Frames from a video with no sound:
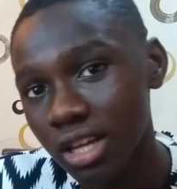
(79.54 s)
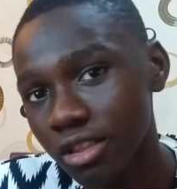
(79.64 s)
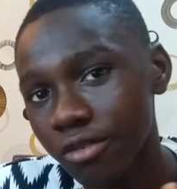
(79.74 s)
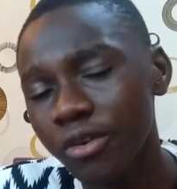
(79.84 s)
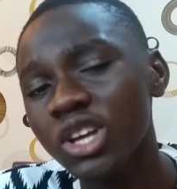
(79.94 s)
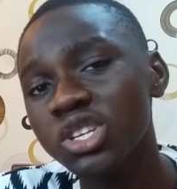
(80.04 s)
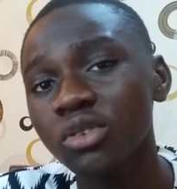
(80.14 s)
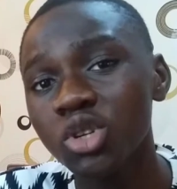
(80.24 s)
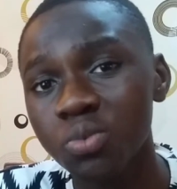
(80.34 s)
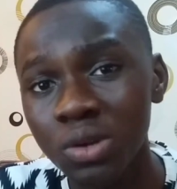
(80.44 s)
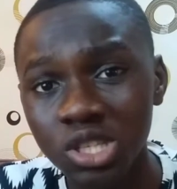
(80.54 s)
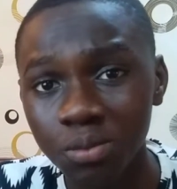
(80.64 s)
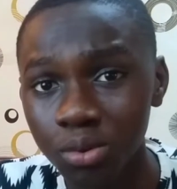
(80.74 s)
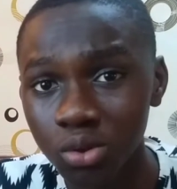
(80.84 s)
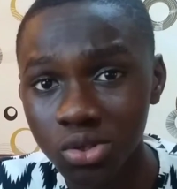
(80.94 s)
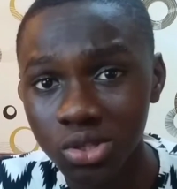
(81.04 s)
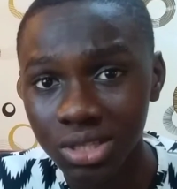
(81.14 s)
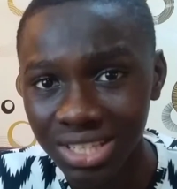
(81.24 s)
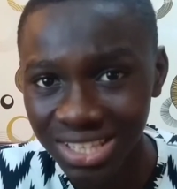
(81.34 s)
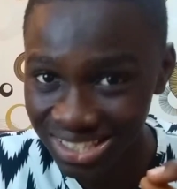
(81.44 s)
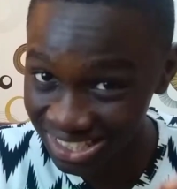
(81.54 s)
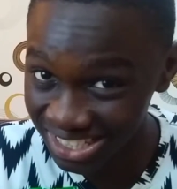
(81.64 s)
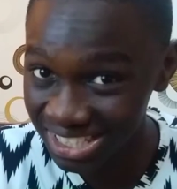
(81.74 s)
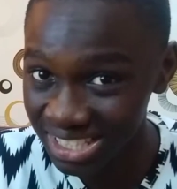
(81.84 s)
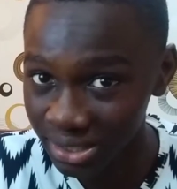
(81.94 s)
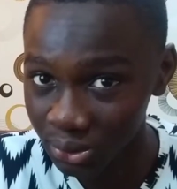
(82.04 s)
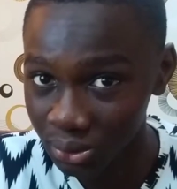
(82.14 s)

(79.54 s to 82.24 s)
The first of those principles is detail.